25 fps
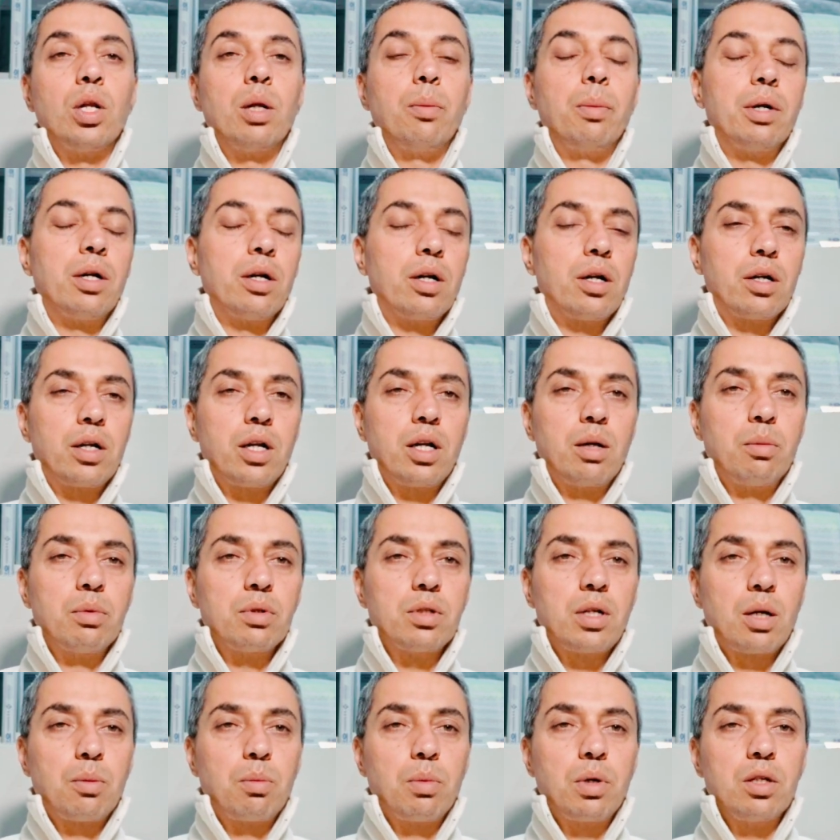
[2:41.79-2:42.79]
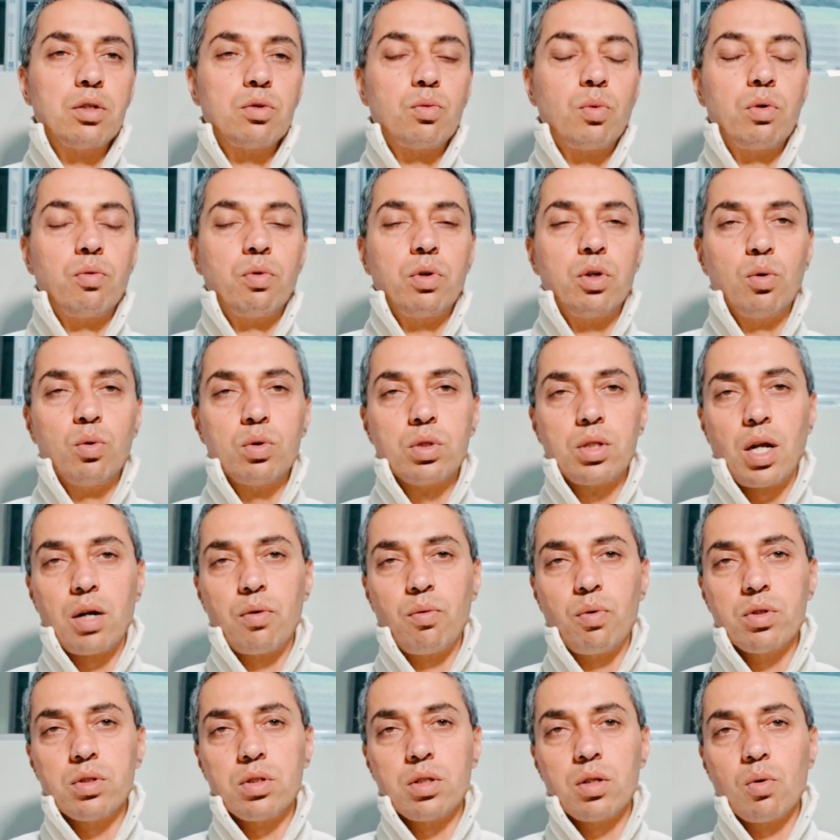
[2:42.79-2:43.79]
limited attainments that means when we use that
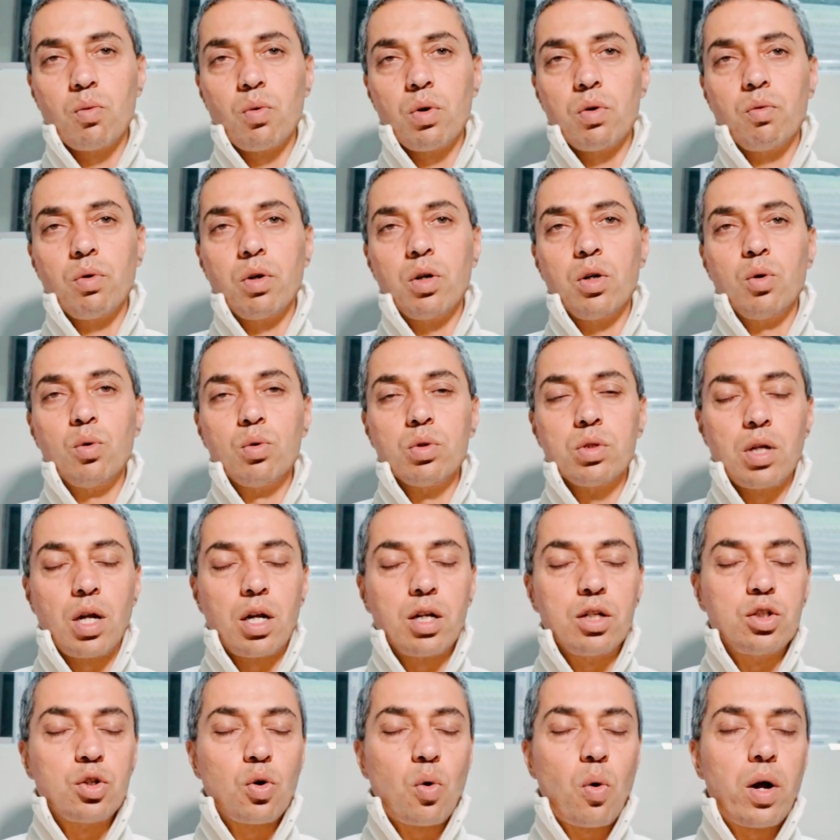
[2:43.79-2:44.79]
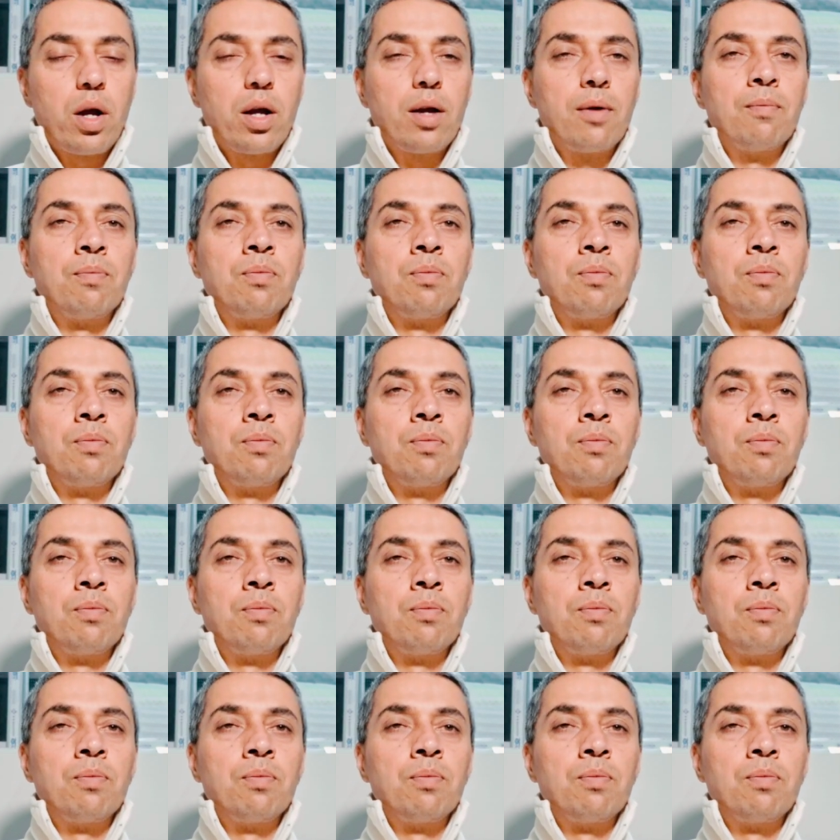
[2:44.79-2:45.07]
wisdom when we use that joy